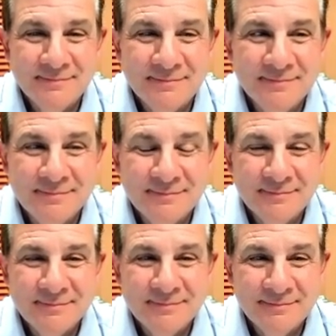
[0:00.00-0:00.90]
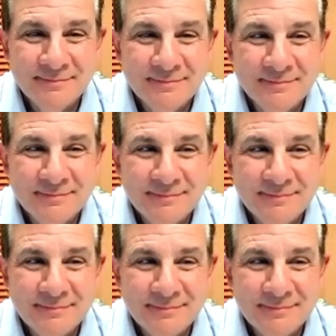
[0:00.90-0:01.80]

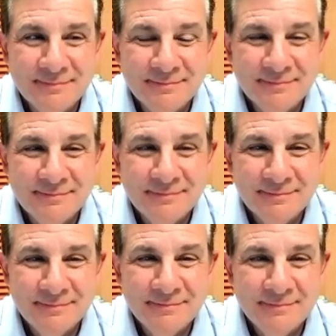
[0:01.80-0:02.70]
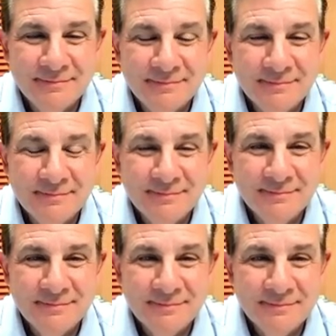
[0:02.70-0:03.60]

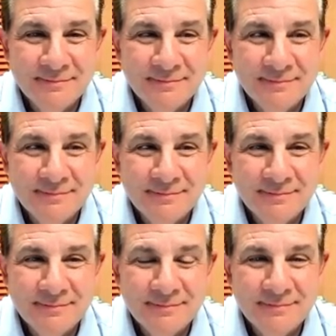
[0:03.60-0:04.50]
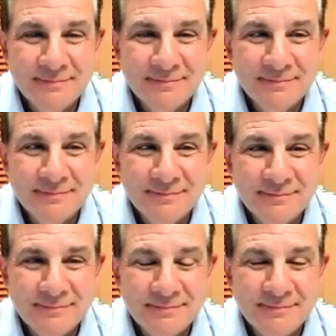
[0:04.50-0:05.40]

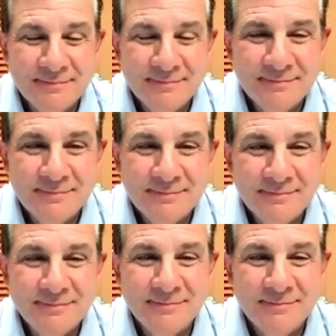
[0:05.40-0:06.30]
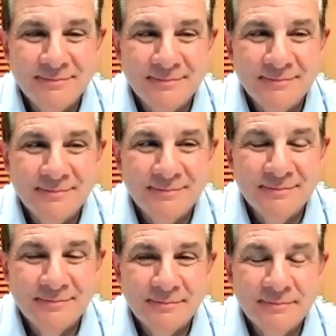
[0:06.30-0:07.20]

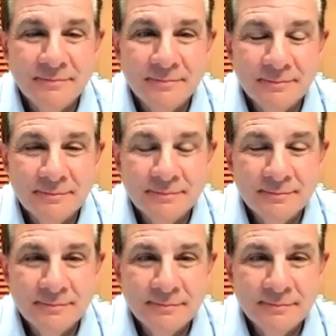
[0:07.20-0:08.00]
(silent)